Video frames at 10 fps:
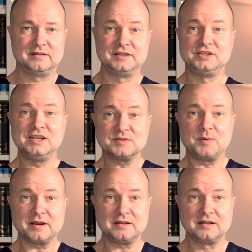The G
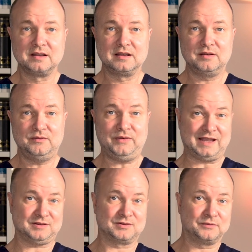spot?
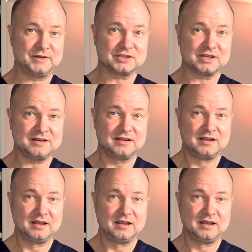Fact or fiction?